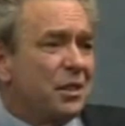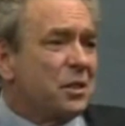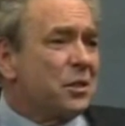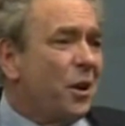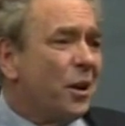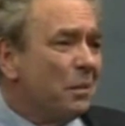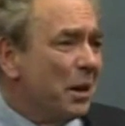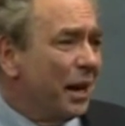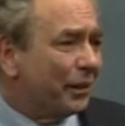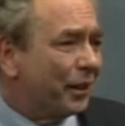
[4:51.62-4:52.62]
is all a
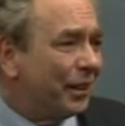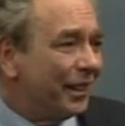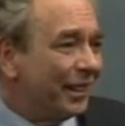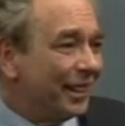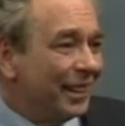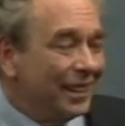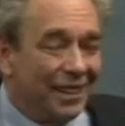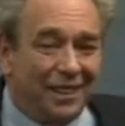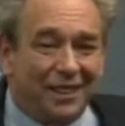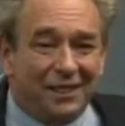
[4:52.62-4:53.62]
myth.
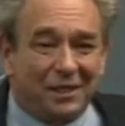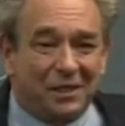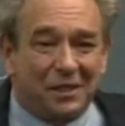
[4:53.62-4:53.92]
Uh,